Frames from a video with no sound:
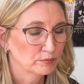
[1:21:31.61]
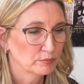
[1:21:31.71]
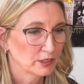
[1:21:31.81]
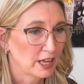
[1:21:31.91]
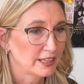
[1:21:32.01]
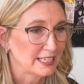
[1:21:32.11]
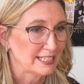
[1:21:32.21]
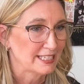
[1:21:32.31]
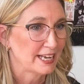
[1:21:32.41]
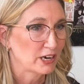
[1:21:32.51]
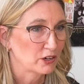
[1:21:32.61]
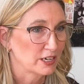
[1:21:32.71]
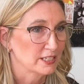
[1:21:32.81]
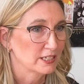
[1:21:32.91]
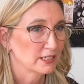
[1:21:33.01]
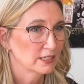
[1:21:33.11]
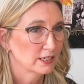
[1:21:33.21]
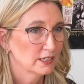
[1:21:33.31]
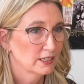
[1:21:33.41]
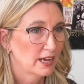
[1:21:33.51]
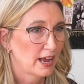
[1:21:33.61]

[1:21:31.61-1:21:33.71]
blood that's there isn't